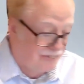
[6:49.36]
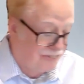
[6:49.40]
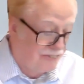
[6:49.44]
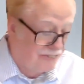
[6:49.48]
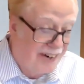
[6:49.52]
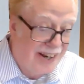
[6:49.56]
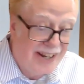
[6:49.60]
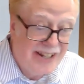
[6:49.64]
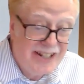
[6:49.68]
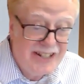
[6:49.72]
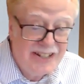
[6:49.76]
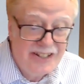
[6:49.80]

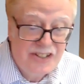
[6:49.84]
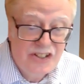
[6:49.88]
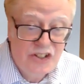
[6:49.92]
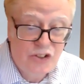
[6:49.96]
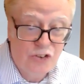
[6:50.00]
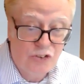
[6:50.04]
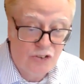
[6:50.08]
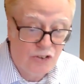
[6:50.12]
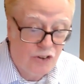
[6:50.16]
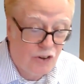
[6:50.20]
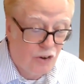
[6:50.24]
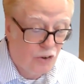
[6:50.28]
write
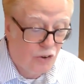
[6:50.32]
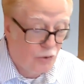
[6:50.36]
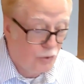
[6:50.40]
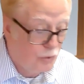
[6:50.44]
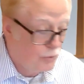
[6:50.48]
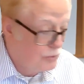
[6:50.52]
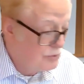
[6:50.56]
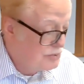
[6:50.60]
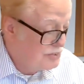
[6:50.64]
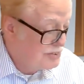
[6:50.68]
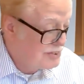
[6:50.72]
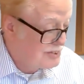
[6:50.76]
your
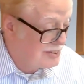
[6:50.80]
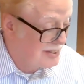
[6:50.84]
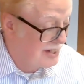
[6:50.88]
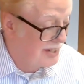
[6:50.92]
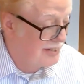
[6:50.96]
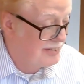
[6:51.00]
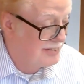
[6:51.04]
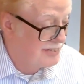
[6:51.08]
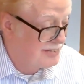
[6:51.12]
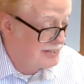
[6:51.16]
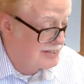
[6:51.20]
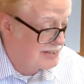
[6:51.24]
own
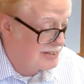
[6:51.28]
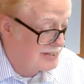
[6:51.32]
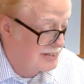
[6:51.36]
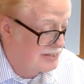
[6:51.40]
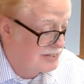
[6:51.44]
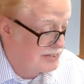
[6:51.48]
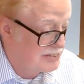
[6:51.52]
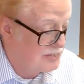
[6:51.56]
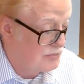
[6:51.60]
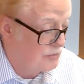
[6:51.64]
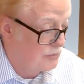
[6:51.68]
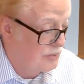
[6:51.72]

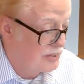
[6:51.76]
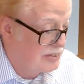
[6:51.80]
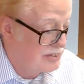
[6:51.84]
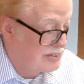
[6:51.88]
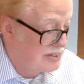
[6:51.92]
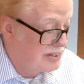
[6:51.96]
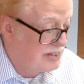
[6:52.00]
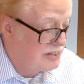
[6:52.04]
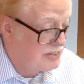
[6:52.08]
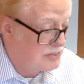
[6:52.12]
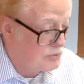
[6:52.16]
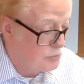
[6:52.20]
sentences with
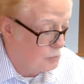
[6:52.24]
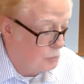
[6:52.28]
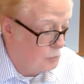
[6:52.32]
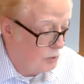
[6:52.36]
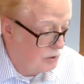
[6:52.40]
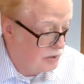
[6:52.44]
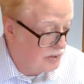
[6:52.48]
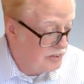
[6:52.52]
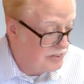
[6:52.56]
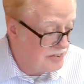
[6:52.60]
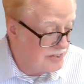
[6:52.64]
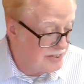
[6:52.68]
these
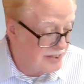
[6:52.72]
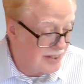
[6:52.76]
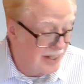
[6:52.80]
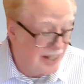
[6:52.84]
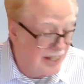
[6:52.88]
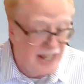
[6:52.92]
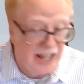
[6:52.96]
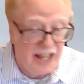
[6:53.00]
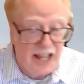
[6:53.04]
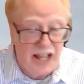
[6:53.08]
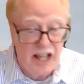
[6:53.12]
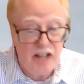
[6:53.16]
words?
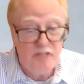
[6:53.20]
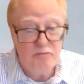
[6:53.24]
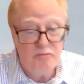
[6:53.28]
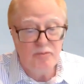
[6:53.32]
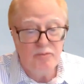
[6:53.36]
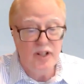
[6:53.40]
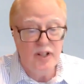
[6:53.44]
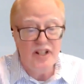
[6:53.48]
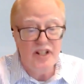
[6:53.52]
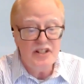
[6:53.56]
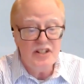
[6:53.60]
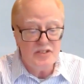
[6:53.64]
And
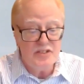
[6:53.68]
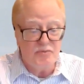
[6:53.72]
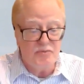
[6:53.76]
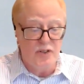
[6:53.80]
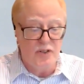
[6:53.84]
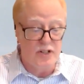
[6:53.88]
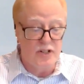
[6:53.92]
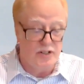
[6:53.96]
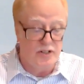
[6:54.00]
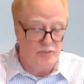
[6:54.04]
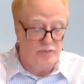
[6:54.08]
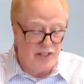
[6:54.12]
please
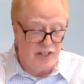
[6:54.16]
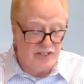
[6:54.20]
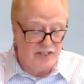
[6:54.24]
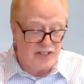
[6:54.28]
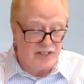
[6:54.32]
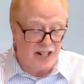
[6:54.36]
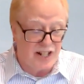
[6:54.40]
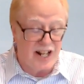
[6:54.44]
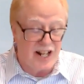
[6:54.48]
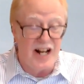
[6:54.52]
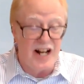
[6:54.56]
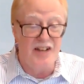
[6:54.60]
put them in
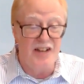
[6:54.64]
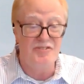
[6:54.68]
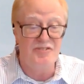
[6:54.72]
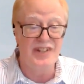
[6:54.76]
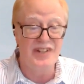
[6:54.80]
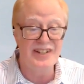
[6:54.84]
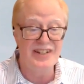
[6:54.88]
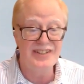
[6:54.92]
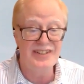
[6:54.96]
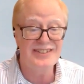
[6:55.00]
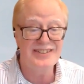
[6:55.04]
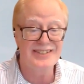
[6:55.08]
the
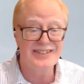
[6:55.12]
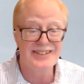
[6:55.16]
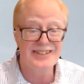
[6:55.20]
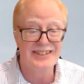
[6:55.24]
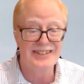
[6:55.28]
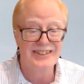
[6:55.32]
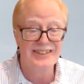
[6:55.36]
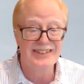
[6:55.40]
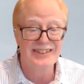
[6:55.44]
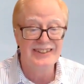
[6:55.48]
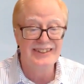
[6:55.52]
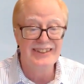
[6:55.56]
comments.